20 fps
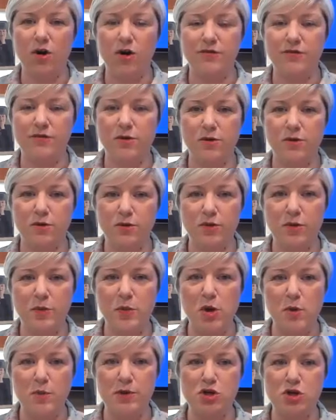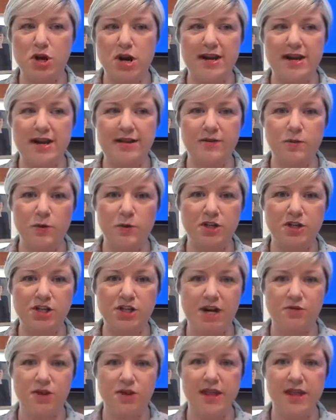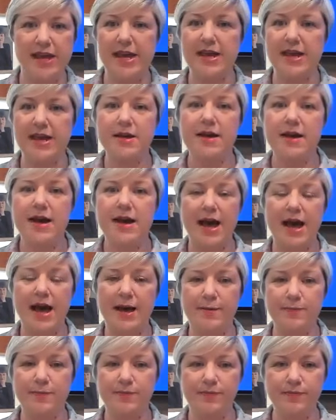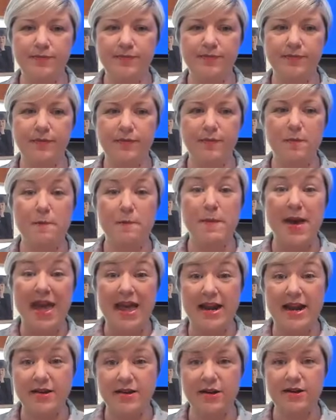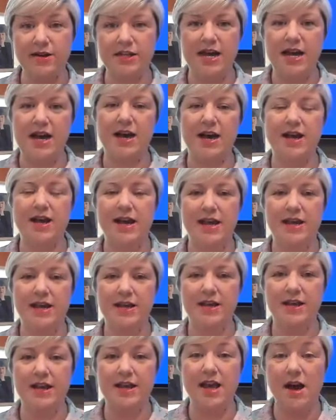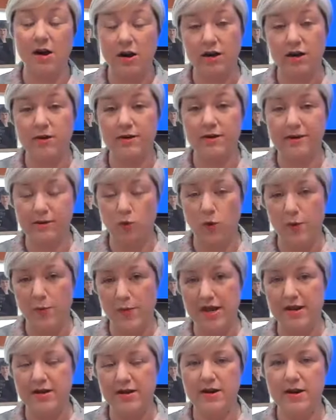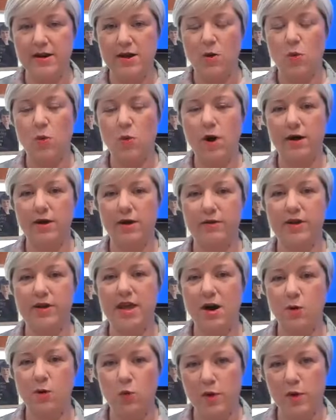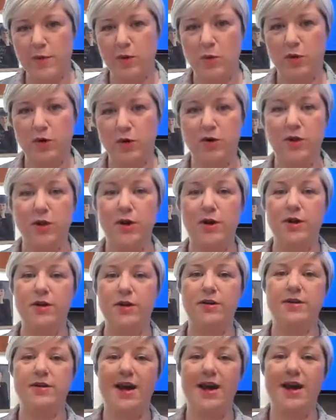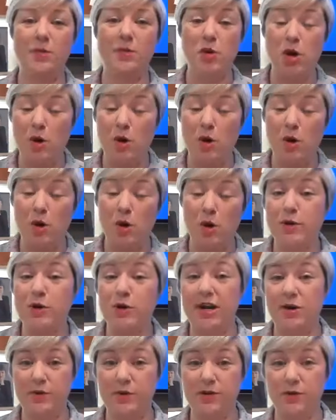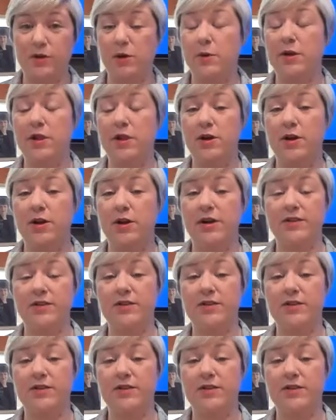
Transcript: overall the perpetrators were generally men targeting younger women, while young women were alone and the perpetrator was also alone.